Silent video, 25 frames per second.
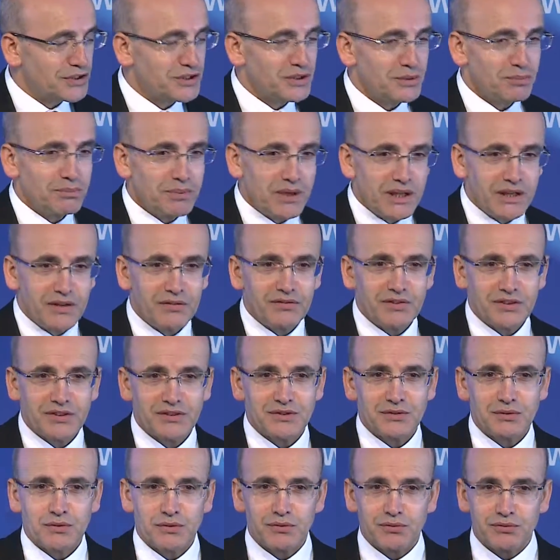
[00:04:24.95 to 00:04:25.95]
the
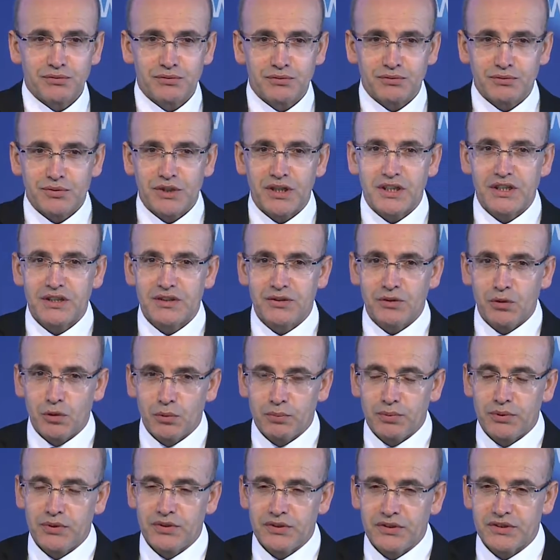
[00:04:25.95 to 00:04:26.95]
benefits of trade
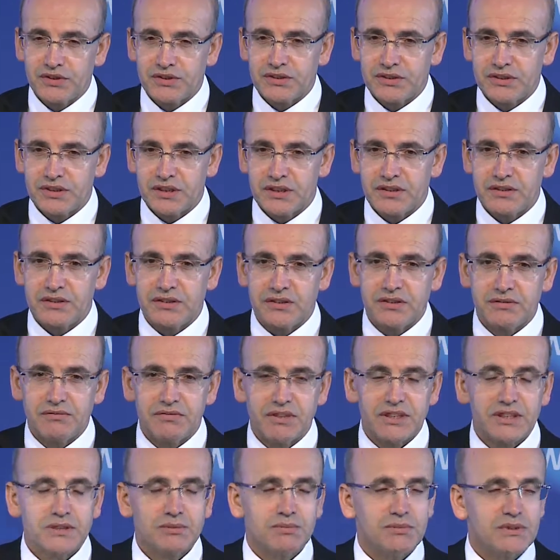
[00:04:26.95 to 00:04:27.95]
openness and
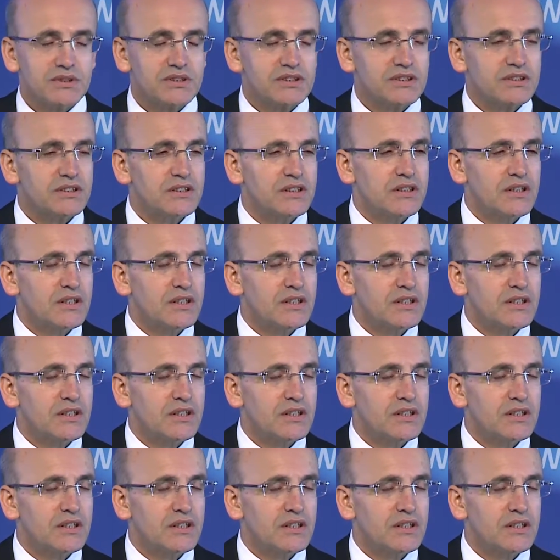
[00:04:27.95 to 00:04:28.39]
investments,